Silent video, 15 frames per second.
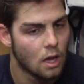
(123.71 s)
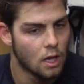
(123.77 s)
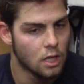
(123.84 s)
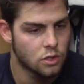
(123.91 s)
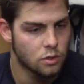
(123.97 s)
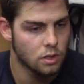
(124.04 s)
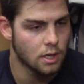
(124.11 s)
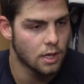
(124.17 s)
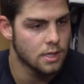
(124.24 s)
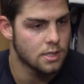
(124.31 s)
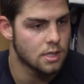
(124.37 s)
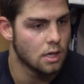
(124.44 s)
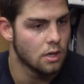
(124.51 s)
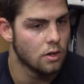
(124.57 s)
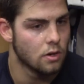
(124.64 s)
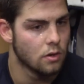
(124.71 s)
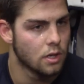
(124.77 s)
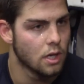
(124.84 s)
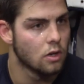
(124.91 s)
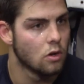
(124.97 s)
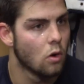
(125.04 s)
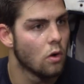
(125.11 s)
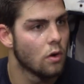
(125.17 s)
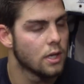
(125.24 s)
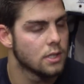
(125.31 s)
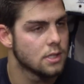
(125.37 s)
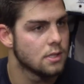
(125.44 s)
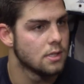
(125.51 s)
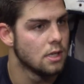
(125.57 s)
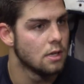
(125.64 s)
It's really nice to, you know, get going
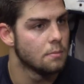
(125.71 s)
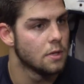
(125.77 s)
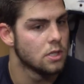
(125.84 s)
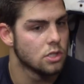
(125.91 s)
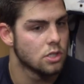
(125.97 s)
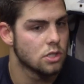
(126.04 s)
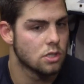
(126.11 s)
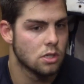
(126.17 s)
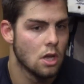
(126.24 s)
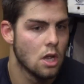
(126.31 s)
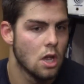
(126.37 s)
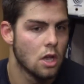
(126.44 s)
as a team and just,